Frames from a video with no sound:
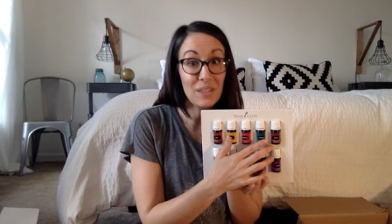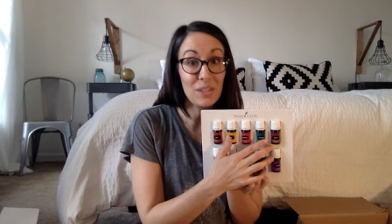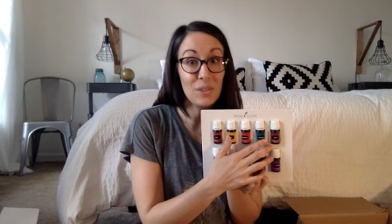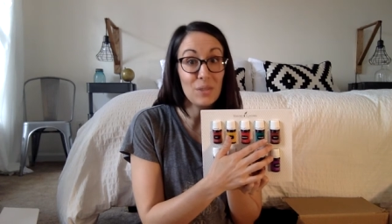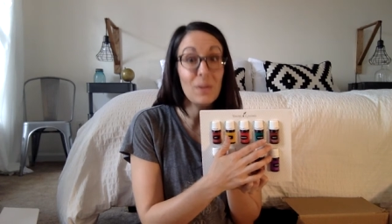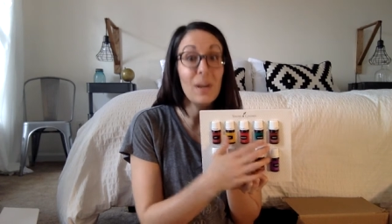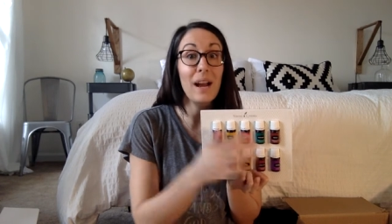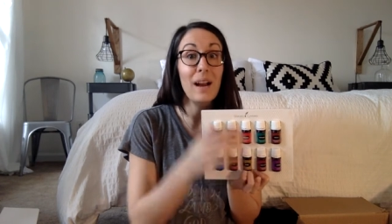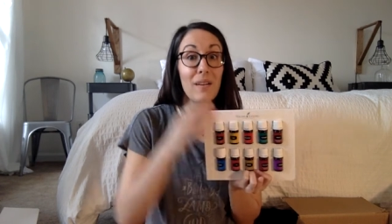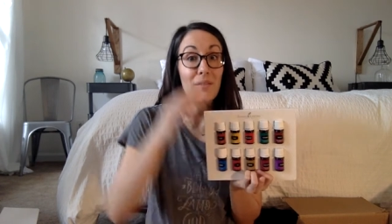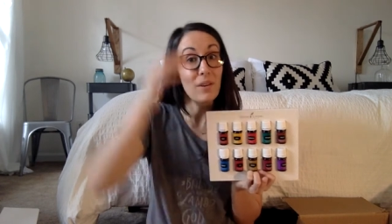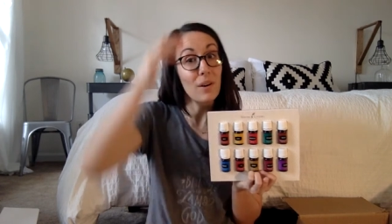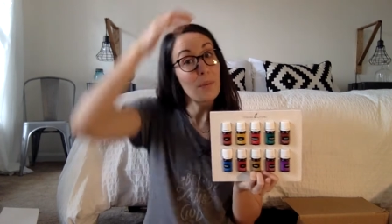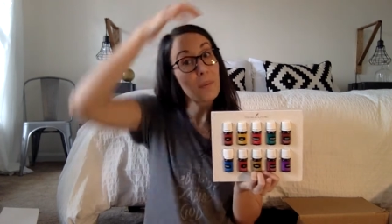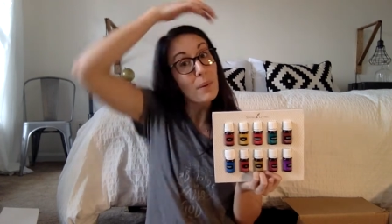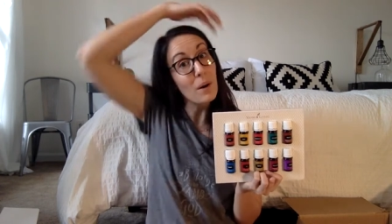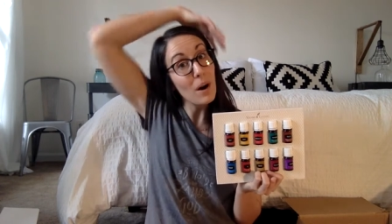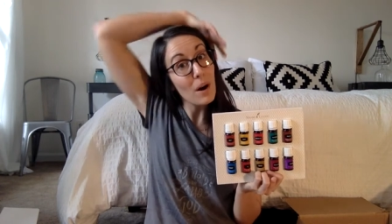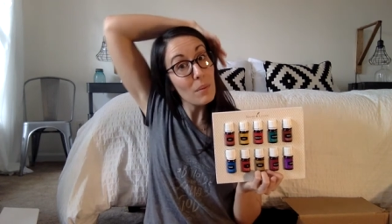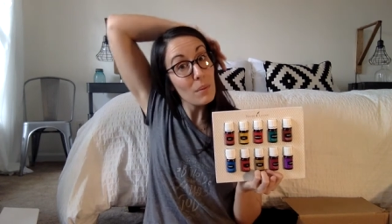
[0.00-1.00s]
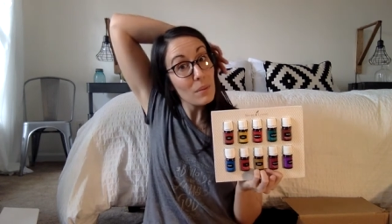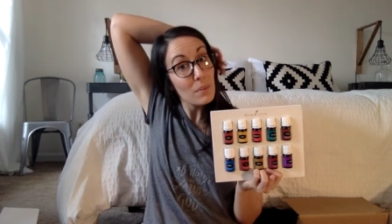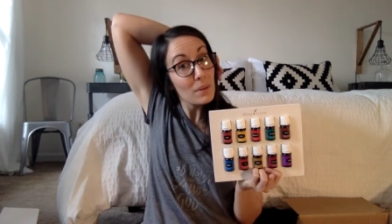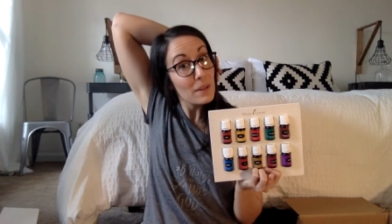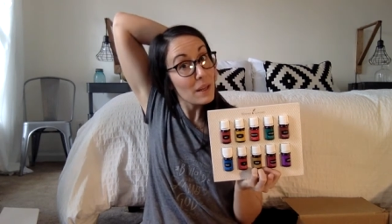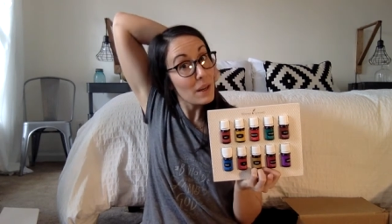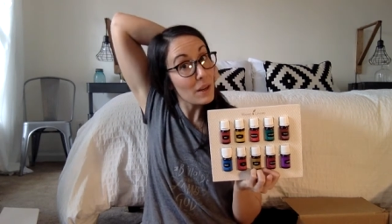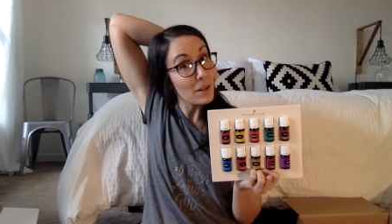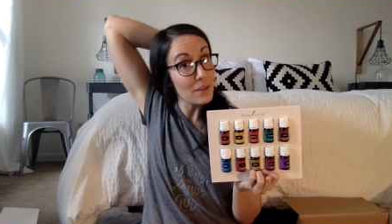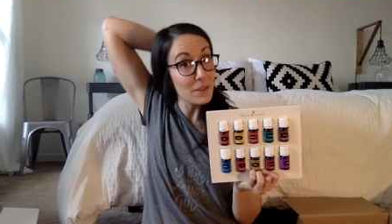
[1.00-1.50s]
you have
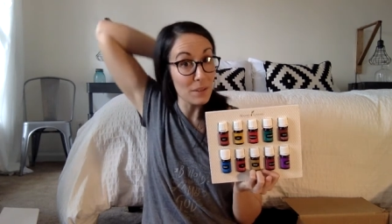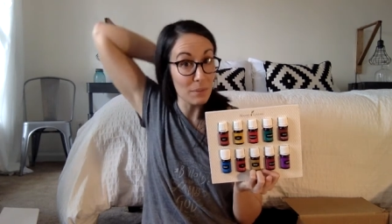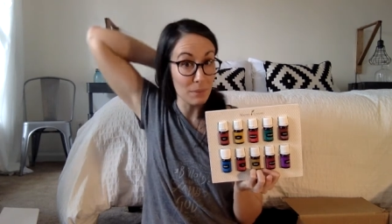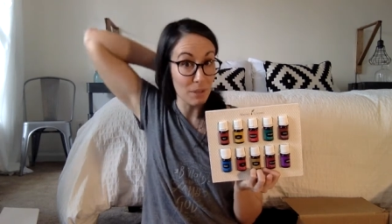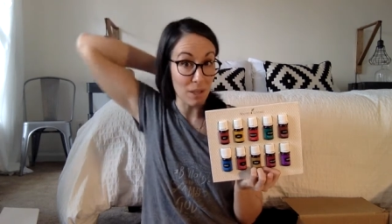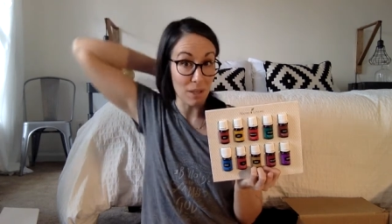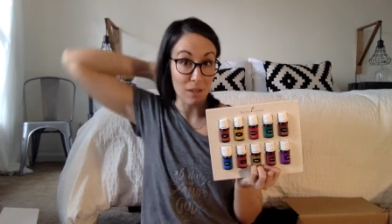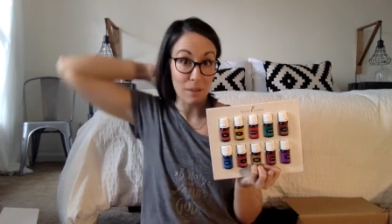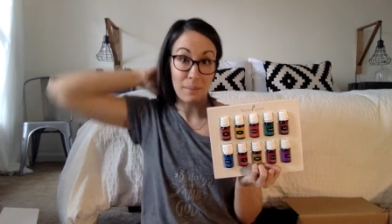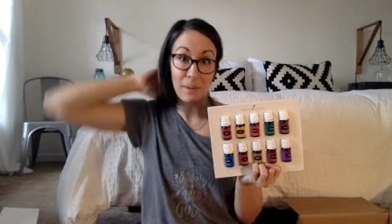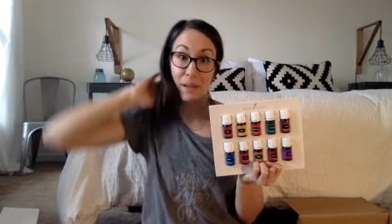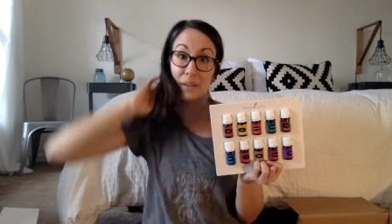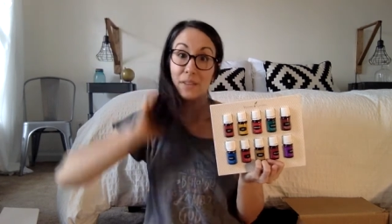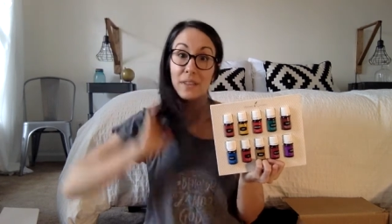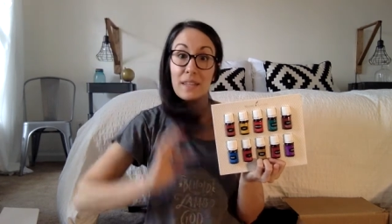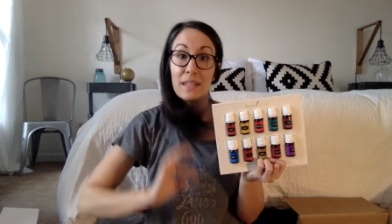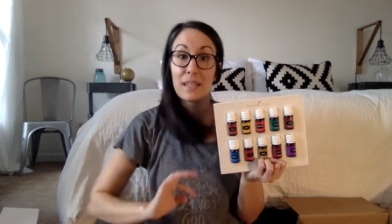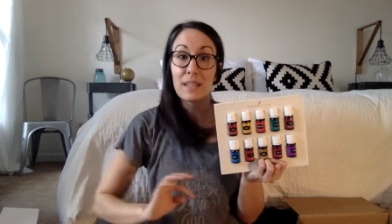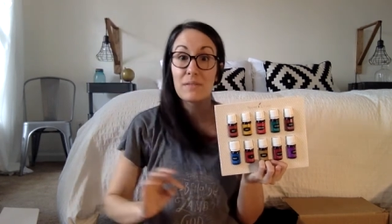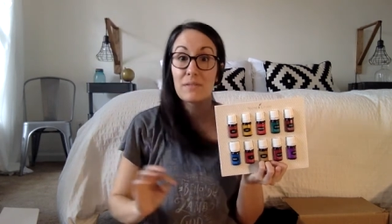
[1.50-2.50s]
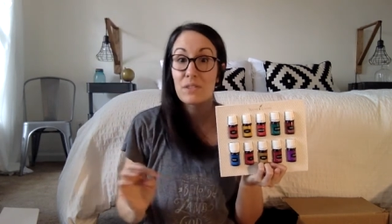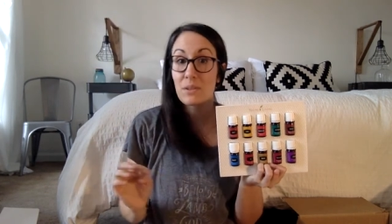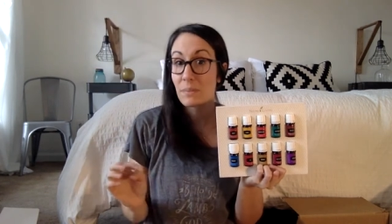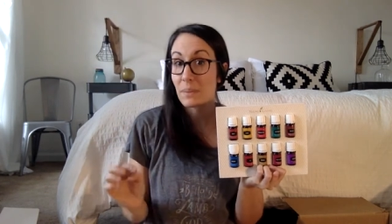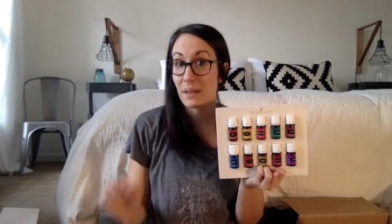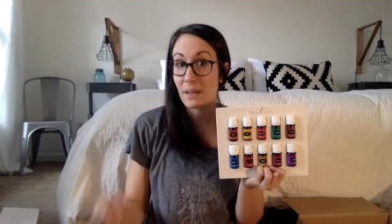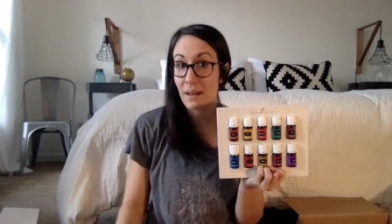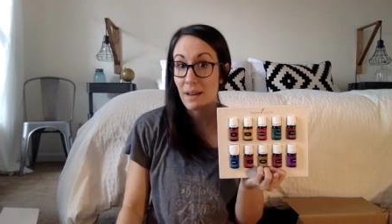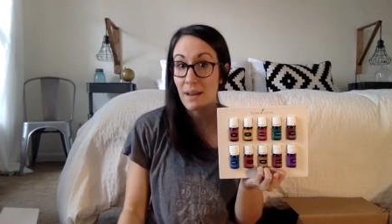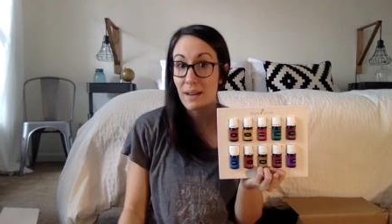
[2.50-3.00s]
probably heard them talk about Thieves
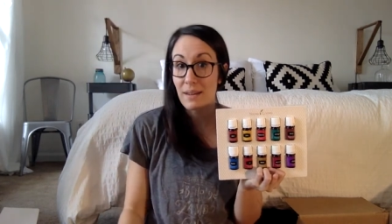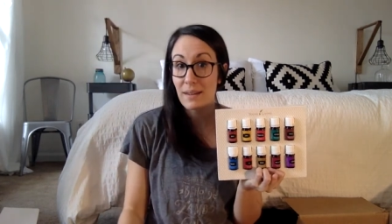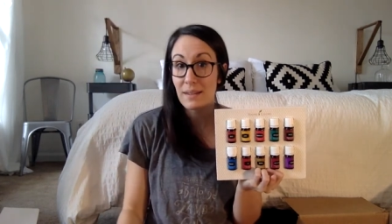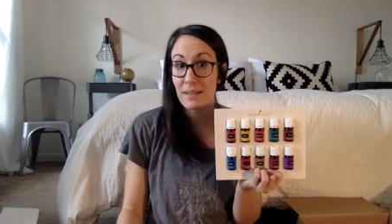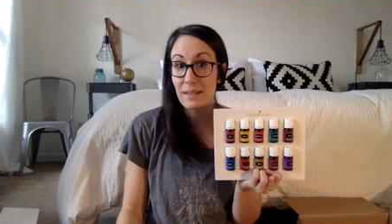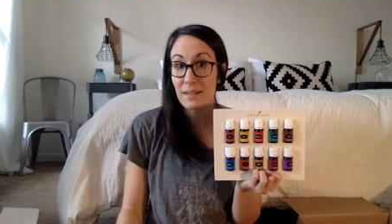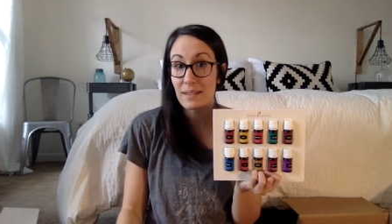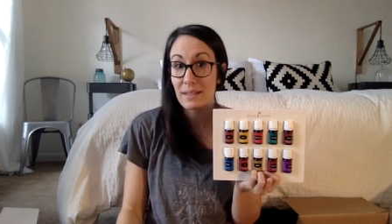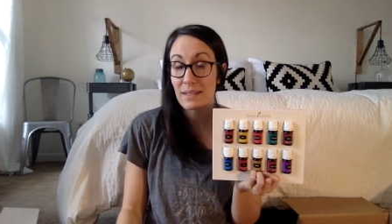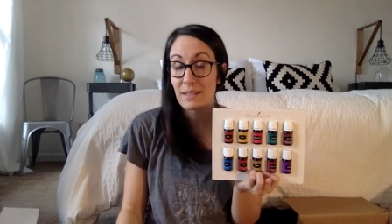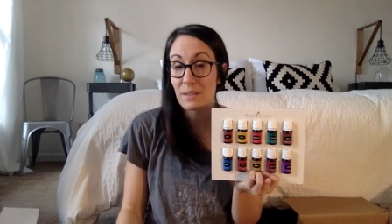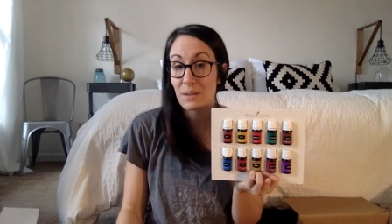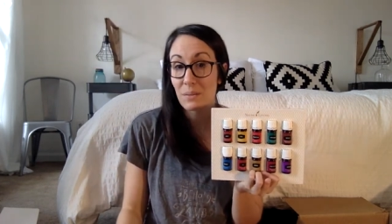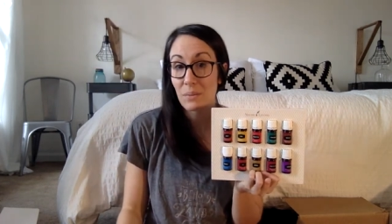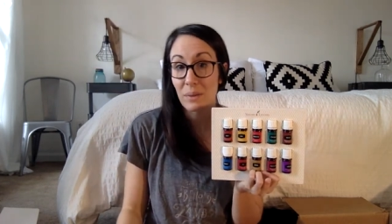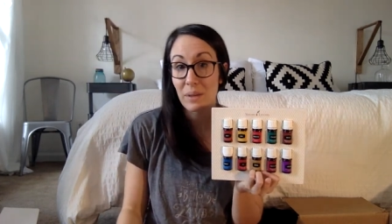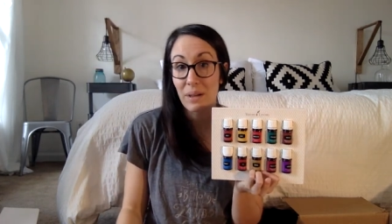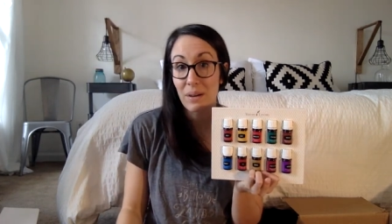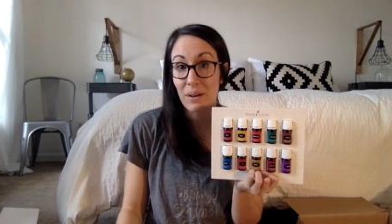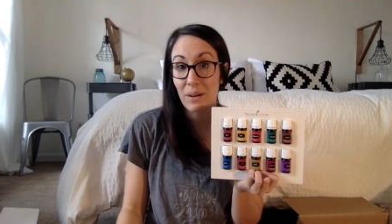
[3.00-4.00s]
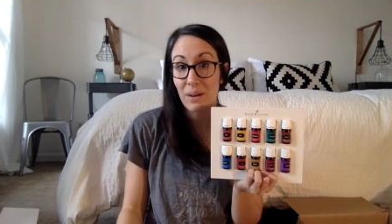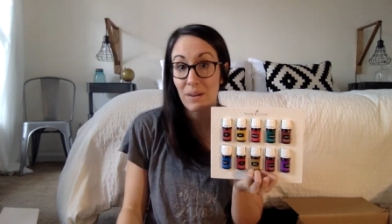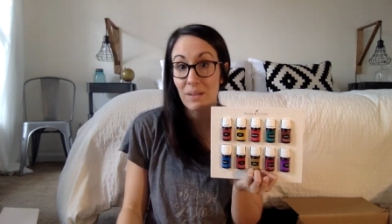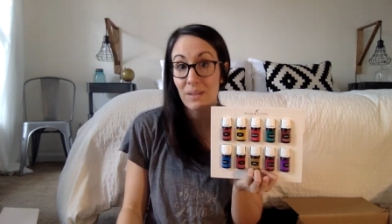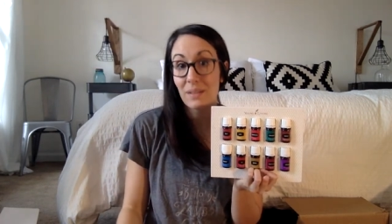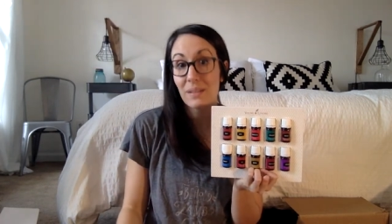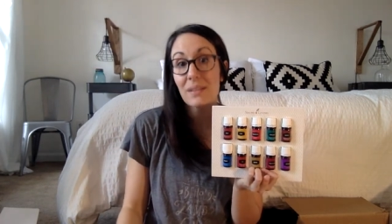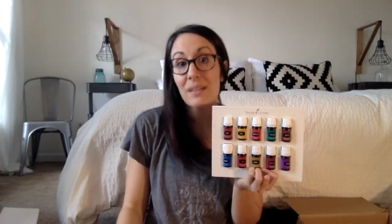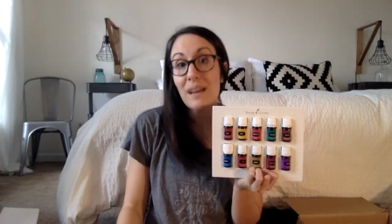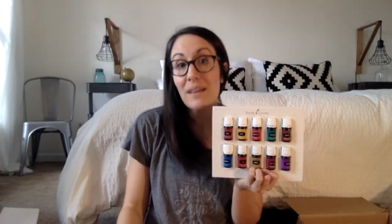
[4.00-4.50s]
because we
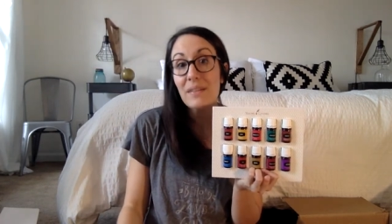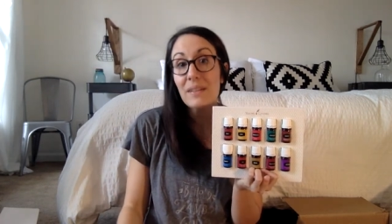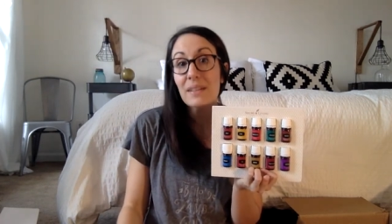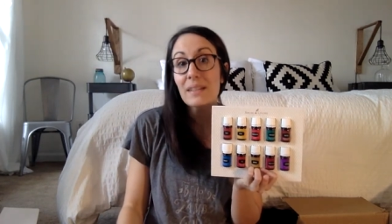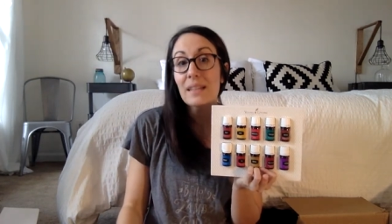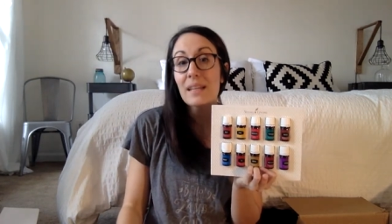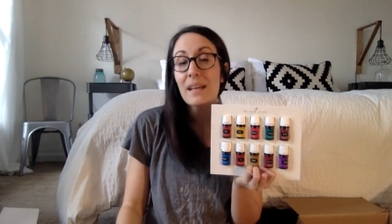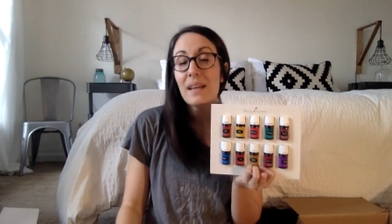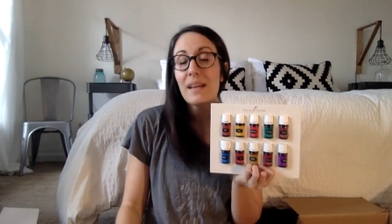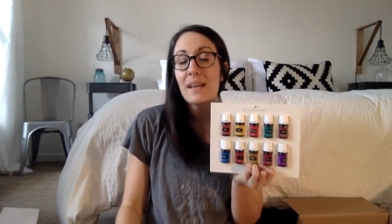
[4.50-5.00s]
all love it.